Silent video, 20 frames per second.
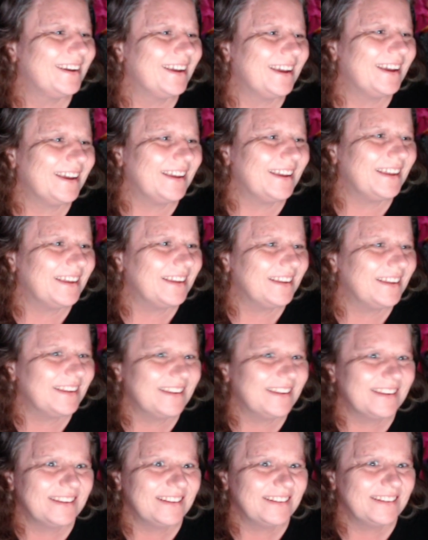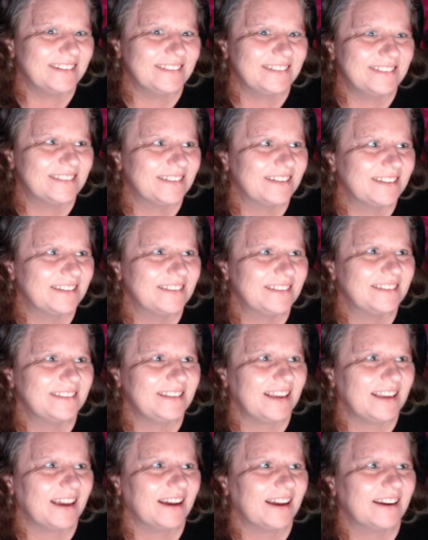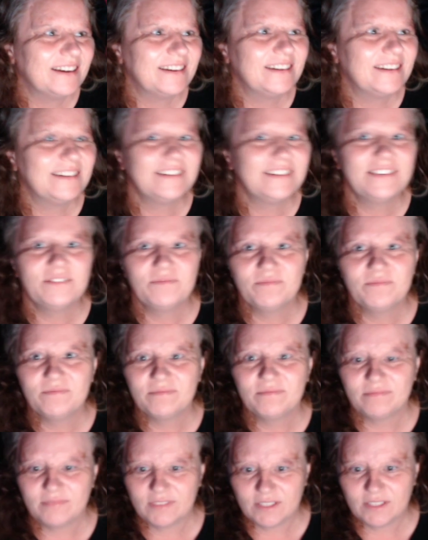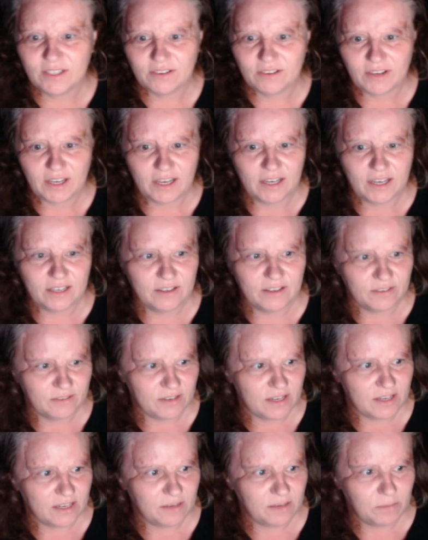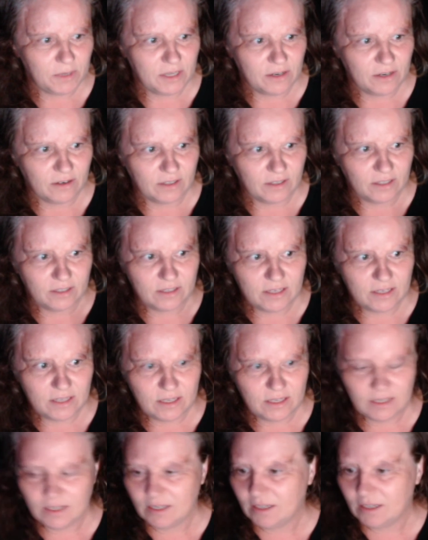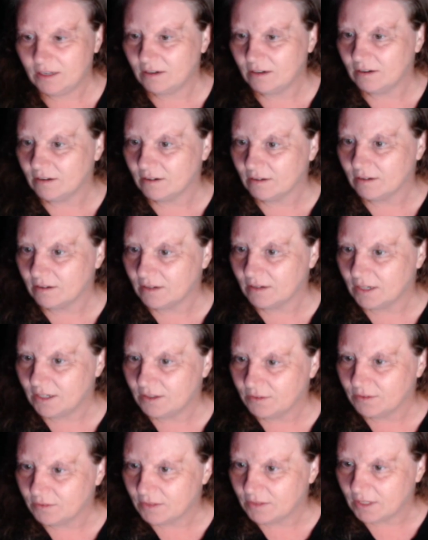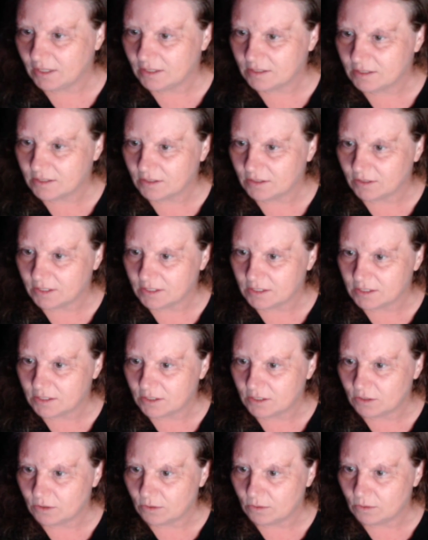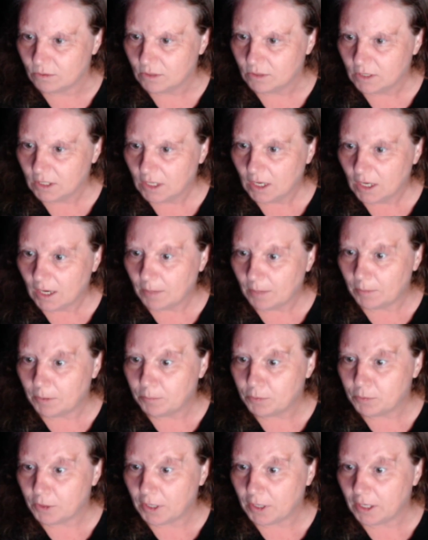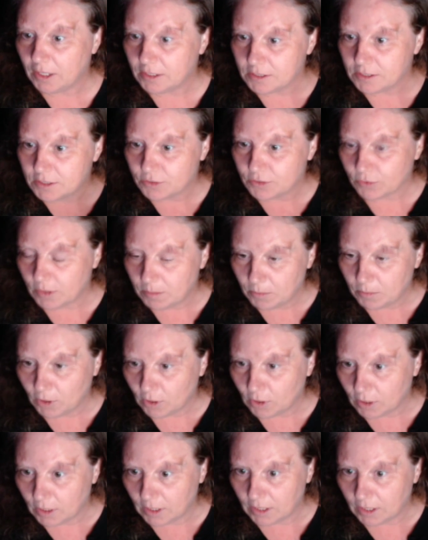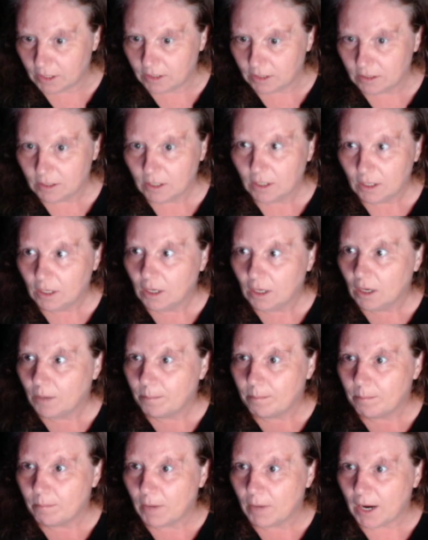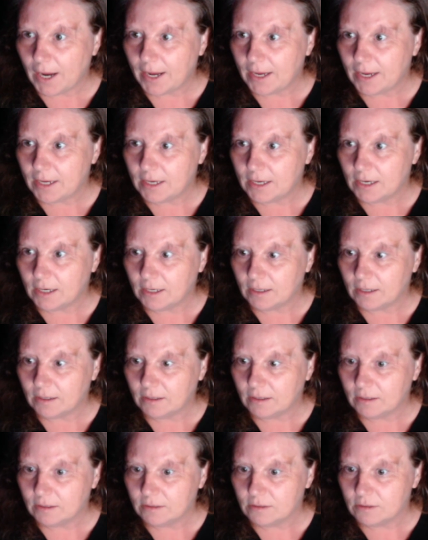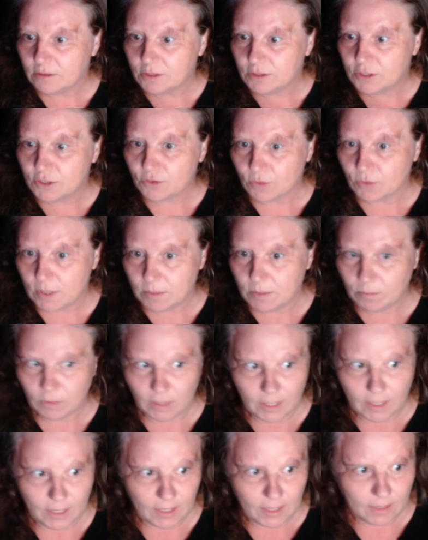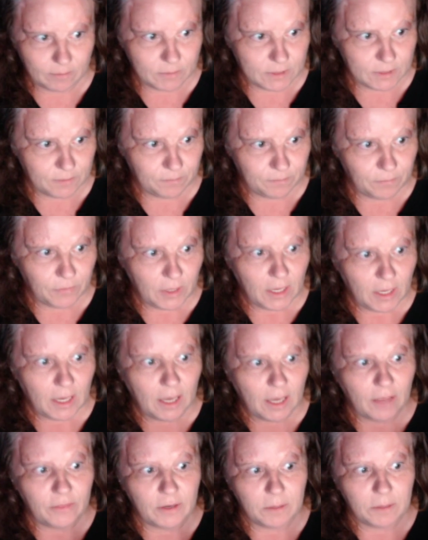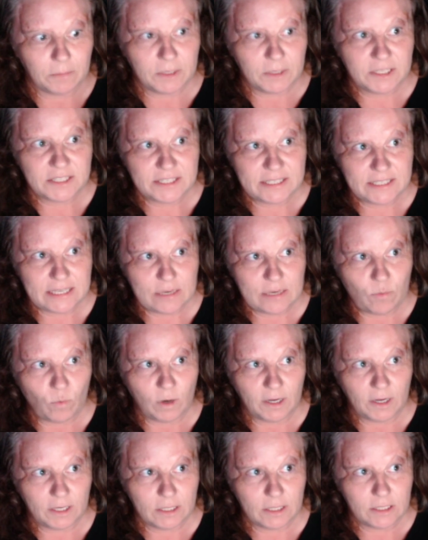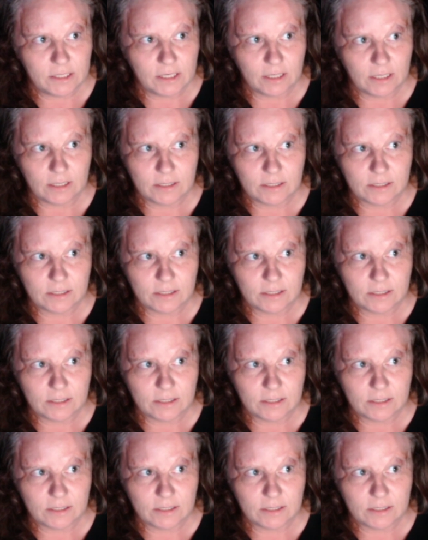And yeah, okay, I don't need to be on here, I don't think. So let's do, I'm going to put Endstream on my Streamlabs, and then I'm going to see what it does